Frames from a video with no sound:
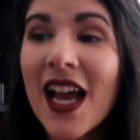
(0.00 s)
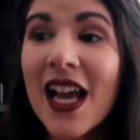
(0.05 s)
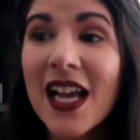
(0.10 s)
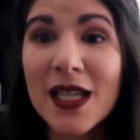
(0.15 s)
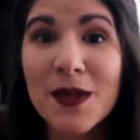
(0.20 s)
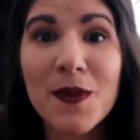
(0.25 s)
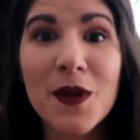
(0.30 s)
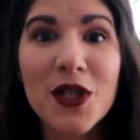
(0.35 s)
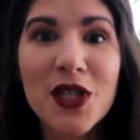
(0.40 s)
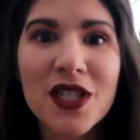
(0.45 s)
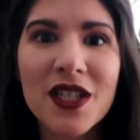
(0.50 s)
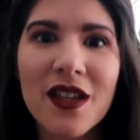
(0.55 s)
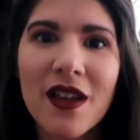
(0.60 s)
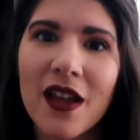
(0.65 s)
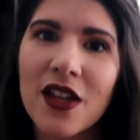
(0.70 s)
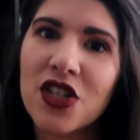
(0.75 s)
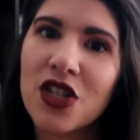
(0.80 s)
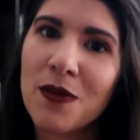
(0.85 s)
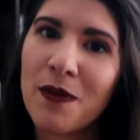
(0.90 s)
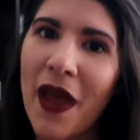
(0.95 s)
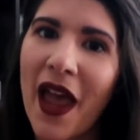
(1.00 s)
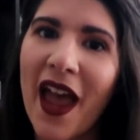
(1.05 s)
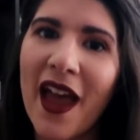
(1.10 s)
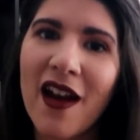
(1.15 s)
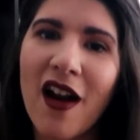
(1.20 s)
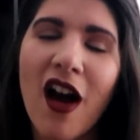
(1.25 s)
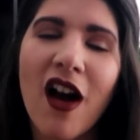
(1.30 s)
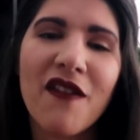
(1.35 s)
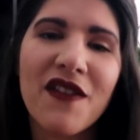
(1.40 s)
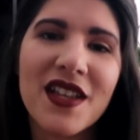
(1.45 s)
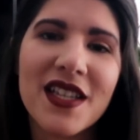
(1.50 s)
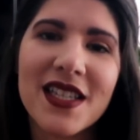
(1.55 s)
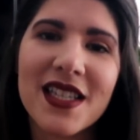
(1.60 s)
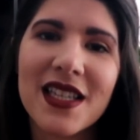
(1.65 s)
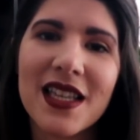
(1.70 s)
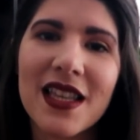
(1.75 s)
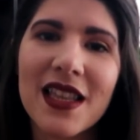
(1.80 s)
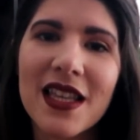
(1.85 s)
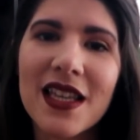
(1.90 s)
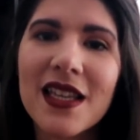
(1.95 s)
Especially in Japan,
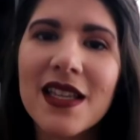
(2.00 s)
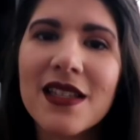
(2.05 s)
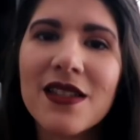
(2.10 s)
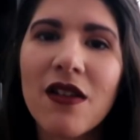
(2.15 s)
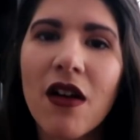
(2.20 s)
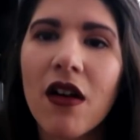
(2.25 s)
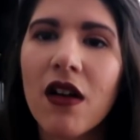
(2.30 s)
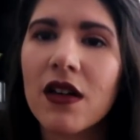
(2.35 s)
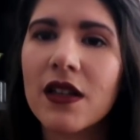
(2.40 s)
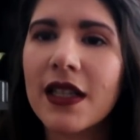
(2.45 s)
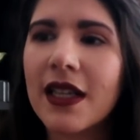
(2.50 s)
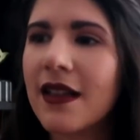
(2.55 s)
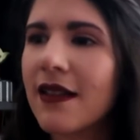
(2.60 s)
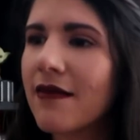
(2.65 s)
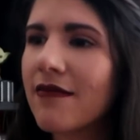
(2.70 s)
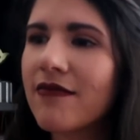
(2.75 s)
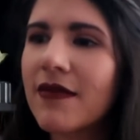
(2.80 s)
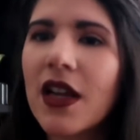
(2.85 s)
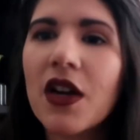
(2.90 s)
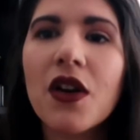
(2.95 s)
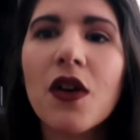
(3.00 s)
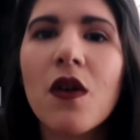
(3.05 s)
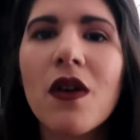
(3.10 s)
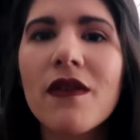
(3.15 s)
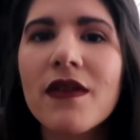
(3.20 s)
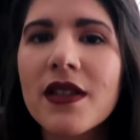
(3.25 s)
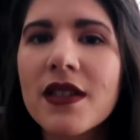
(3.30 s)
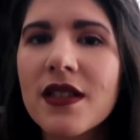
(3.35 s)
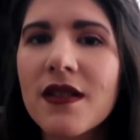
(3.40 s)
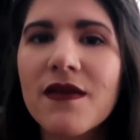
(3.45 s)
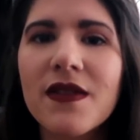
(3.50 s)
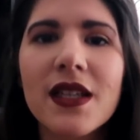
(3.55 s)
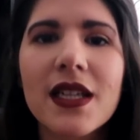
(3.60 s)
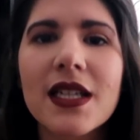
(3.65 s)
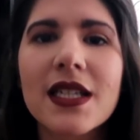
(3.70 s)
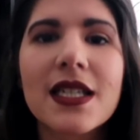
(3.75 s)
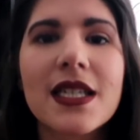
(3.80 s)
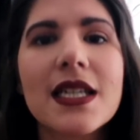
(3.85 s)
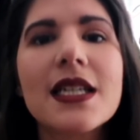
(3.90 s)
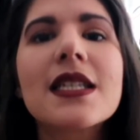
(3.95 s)
obviously, these are like their equivalent of
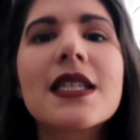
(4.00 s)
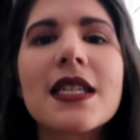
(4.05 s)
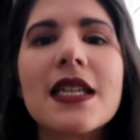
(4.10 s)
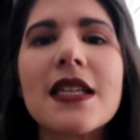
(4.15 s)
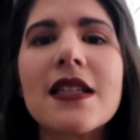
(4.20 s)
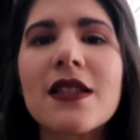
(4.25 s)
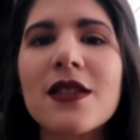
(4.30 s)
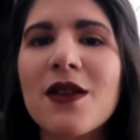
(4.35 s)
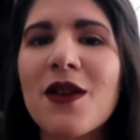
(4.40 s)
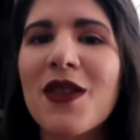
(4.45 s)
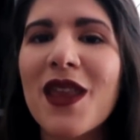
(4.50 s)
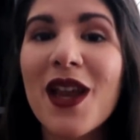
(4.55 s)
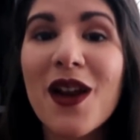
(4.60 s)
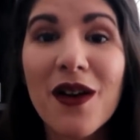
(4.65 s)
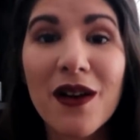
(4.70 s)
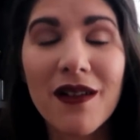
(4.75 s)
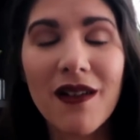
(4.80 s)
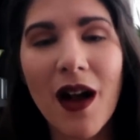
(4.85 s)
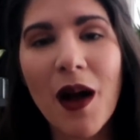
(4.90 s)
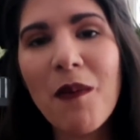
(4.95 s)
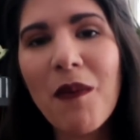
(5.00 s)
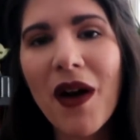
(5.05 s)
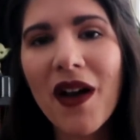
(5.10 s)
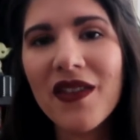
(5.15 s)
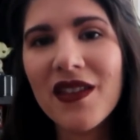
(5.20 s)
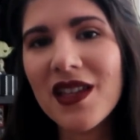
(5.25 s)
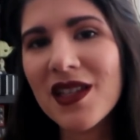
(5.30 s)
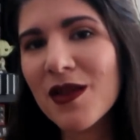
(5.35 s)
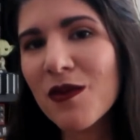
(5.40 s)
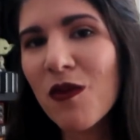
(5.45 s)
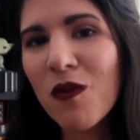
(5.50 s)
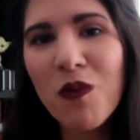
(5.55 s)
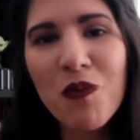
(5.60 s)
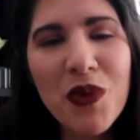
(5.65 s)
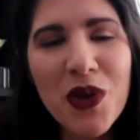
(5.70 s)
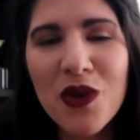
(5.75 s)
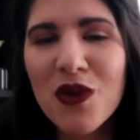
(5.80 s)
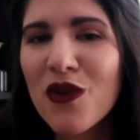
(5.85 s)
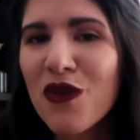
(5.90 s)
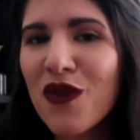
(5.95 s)
like Disney, so they grow up on these
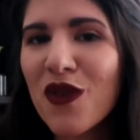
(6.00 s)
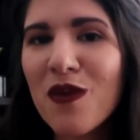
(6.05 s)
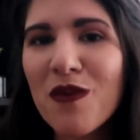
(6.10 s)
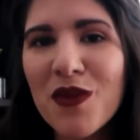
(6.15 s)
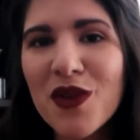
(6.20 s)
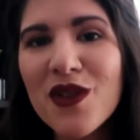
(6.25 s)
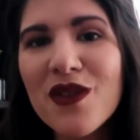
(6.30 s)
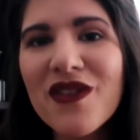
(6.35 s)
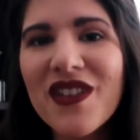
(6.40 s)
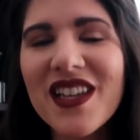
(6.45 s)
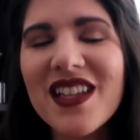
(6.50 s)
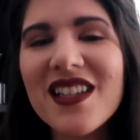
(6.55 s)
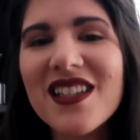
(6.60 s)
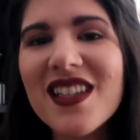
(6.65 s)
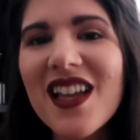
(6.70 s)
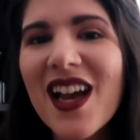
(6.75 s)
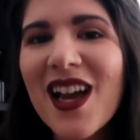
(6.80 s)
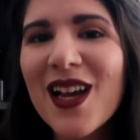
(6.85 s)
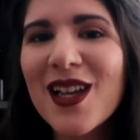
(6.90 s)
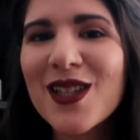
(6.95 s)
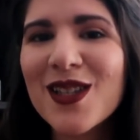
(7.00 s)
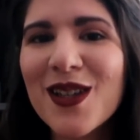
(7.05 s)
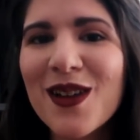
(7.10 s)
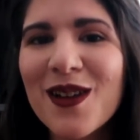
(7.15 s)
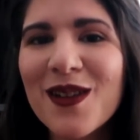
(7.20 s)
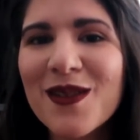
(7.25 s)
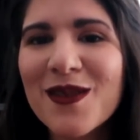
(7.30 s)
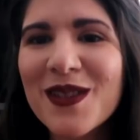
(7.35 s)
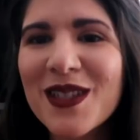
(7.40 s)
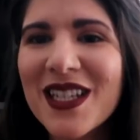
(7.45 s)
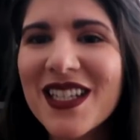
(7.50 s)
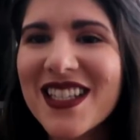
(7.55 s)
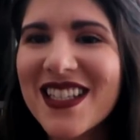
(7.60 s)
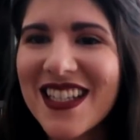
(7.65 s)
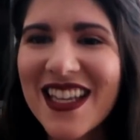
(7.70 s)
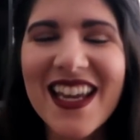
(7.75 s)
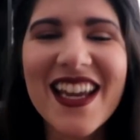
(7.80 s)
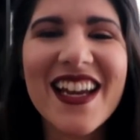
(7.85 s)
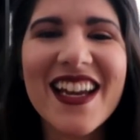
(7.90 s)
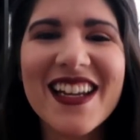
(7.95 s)
beautiful movies. So to
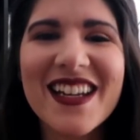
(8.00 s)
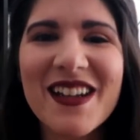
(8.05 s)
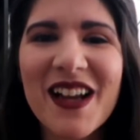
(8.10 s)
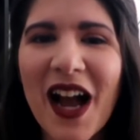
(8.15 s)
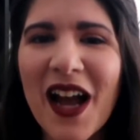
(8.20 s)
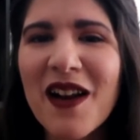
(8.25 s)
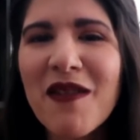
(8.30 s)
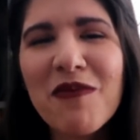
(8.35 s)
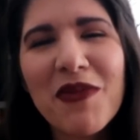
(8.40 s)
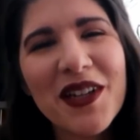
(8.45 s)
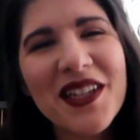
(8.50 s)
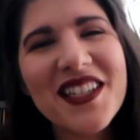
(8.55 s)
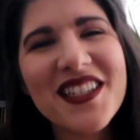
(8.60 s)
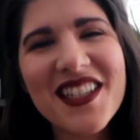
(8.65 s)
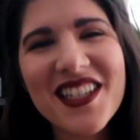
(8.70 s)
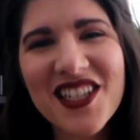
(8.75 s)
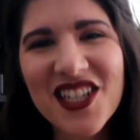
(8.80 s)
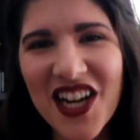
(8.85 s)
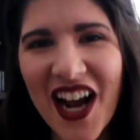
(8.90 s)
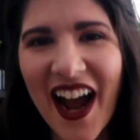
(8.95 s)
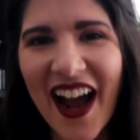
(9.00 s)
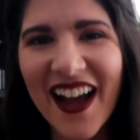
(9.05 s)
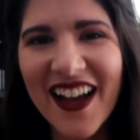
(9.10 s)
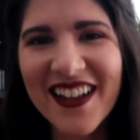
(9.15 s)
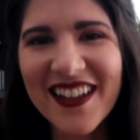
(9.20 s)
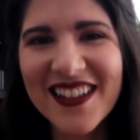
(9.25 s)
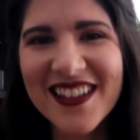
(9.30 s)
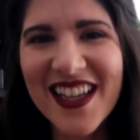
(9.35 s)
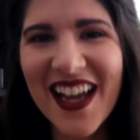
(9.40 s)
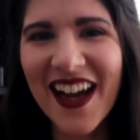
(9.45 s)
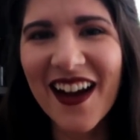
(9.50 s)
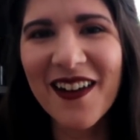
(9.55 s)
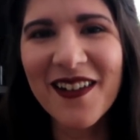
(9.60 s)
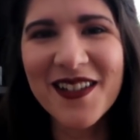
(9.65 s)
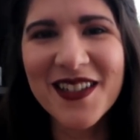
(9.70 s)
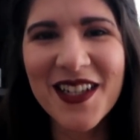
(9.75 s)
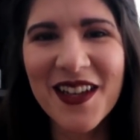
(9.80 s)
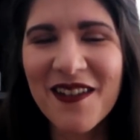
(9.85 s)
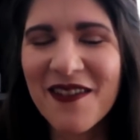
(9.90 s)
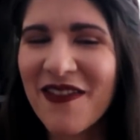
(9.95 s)
see it, it kind of brings the child
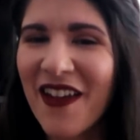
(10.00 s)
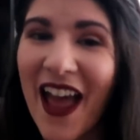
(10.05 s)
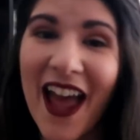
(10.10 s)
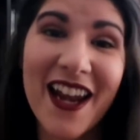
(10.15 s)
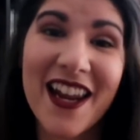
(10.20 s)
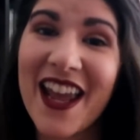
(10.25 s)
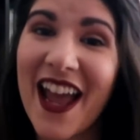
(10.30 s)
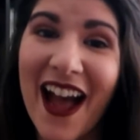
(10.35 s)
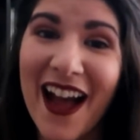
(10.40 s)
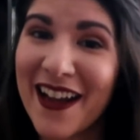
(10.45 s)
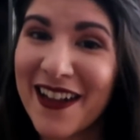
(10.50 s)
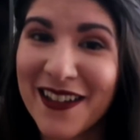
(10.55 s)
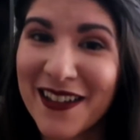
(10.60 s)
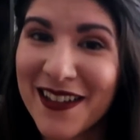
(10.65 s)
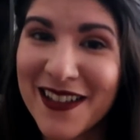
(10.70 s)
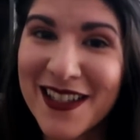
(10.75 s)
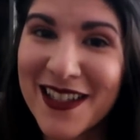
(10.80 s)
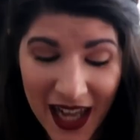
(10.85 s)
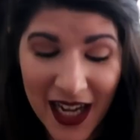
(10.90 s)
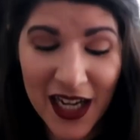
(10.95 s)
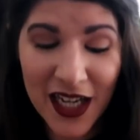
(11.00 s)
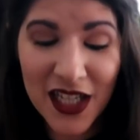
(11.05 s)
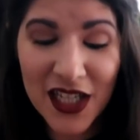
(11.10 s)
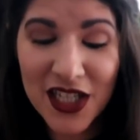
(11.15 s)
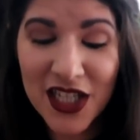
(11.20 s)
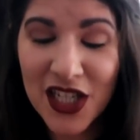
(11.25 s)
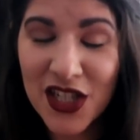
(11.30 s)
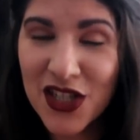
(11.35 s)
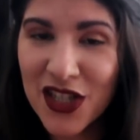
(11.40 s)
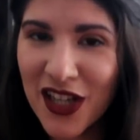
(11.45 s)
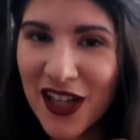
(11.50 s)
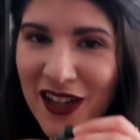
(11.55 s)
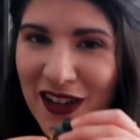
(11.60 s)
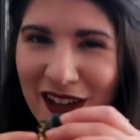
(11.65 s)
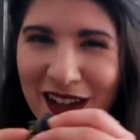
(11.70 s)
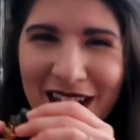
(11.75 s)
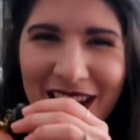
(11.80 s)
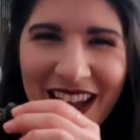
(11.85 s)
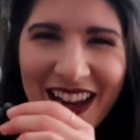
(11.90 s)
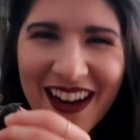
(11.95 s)
out of any adult. And in addition,
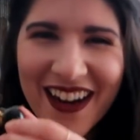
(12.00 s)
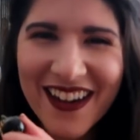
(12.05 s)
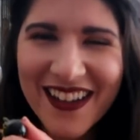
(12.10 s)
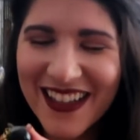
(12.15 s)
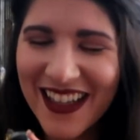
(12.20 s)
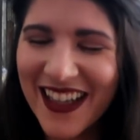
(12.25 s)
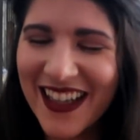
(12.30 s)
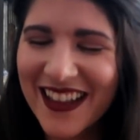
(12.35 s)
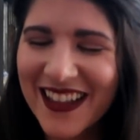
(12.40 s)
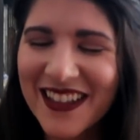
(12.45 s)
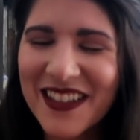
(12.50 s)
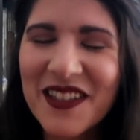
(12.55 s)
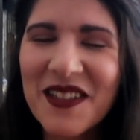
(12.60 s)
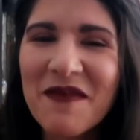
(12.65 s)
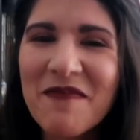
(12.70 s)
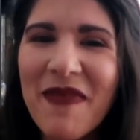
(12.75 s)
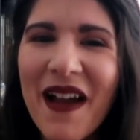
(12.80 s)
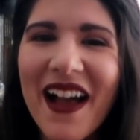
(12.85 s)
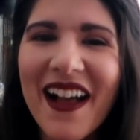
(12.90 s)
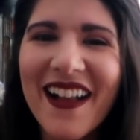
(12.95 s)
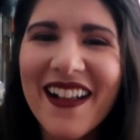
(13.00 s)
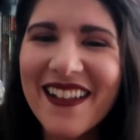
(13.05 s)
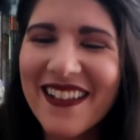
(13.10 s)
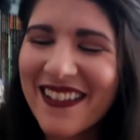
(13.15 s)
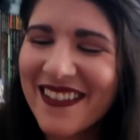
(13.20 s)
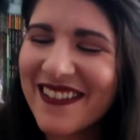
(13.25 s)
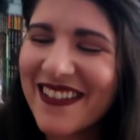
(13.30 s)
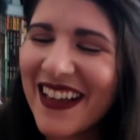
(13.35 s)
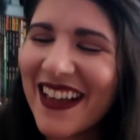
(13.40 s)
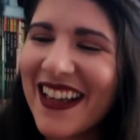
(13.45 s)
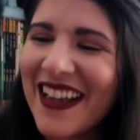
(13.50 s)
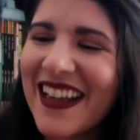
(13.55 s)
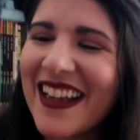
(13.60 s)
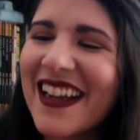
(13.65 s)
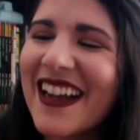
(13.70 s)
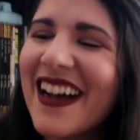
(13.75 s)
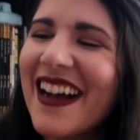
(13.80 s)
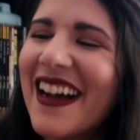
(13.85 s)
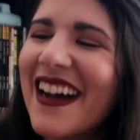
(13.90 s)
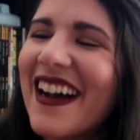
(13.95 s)
you can hear like the little bell ringing.